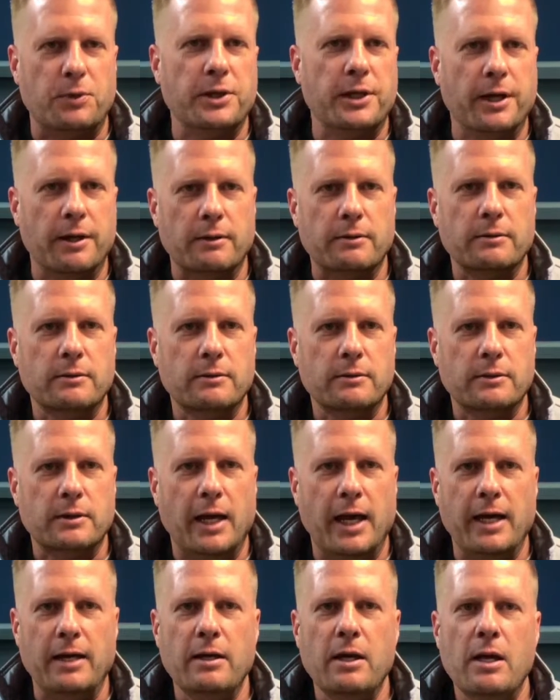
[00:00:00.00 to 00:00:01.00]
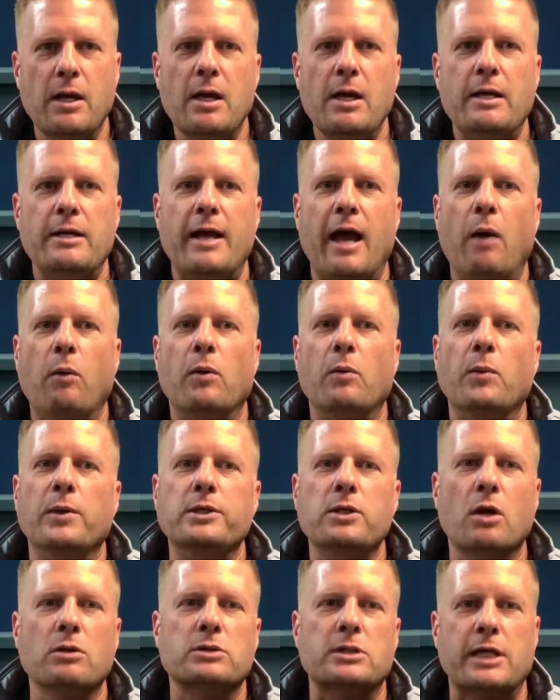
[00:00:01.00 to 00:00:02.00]
per year. Okay. Now, when we
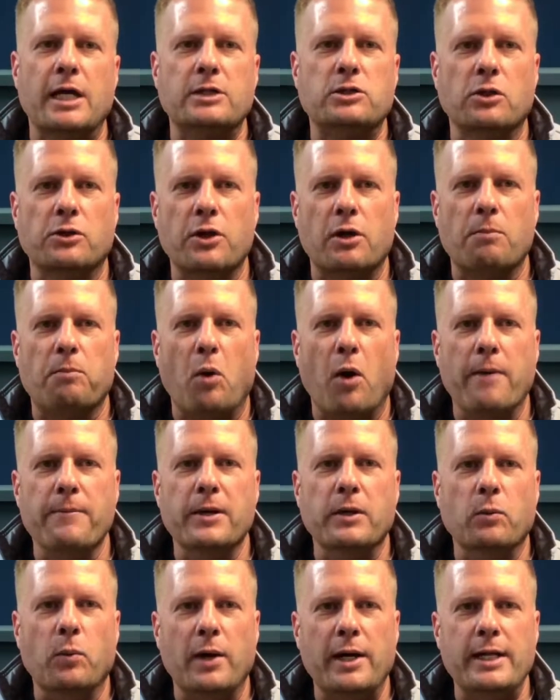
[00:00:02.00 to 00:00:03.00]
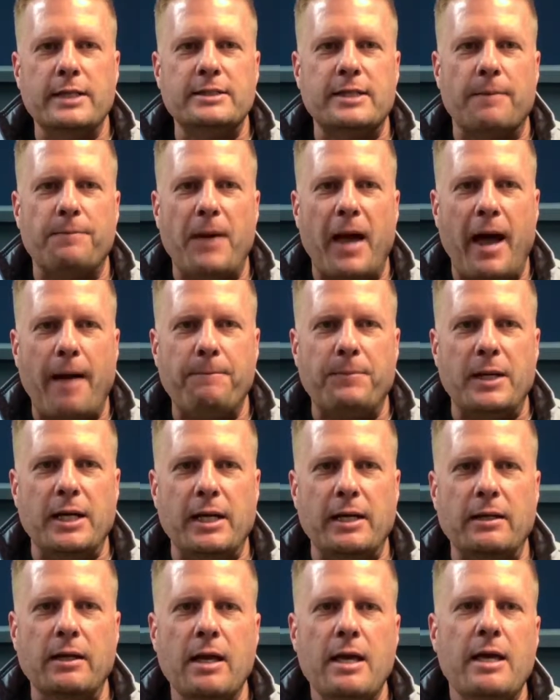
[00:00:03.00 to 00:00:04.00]
don't schedule their appointment, what ends up
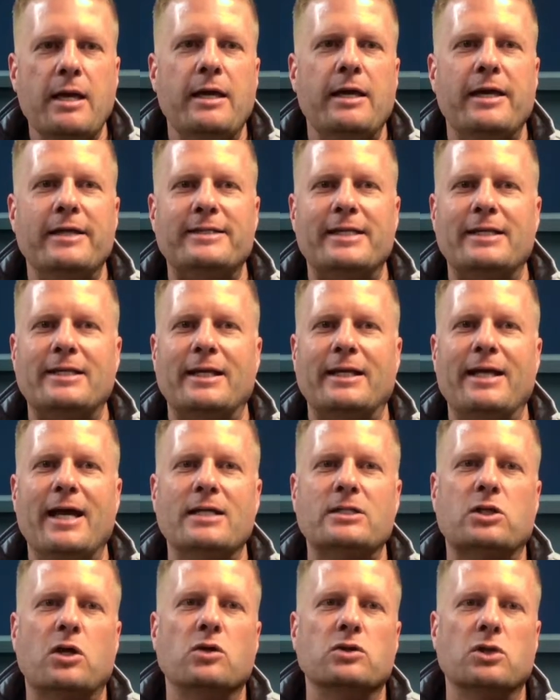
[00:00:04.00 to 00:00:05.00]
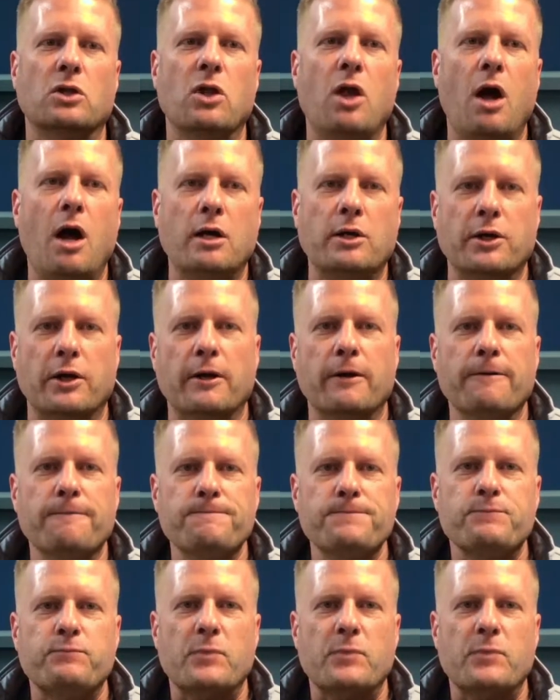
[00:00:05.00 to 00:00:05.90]
happening is that the guest goes longer.